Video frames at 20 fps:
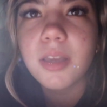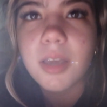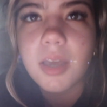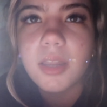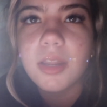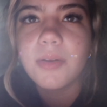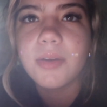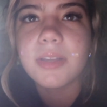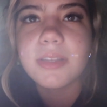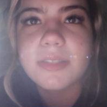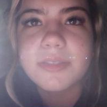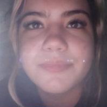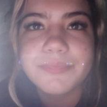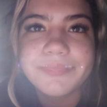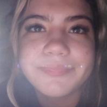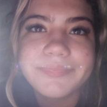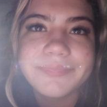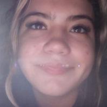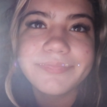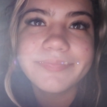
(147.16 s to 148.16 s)
anyways,
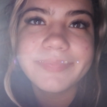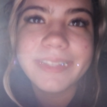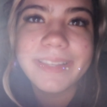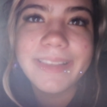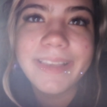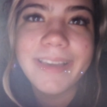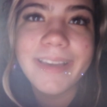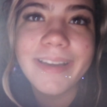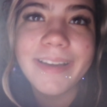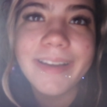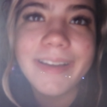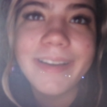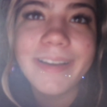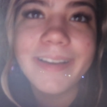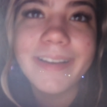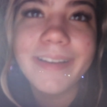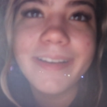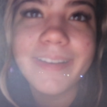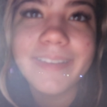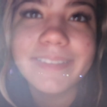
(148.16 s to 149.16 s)

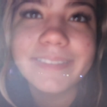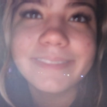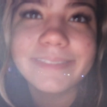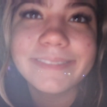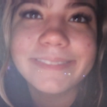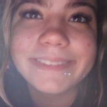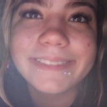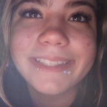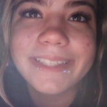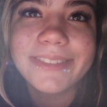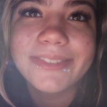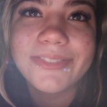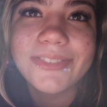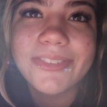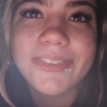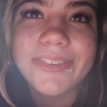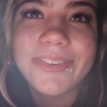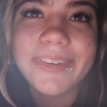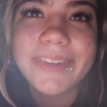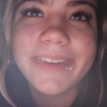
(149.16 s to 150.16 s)
yeah, that's what's going